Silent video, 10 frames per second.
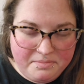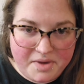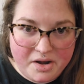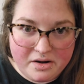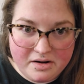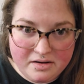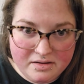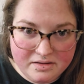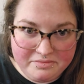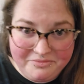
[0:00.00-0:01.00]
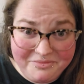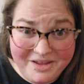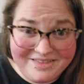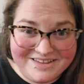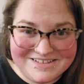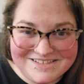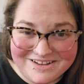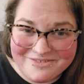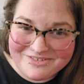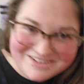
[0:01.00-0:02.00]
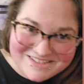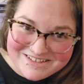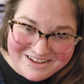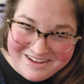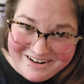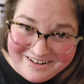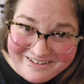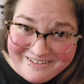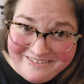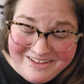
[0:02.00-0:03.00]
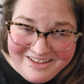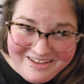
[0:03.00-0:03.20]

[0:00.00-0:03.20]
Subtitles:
better at this stuff, because I don't know.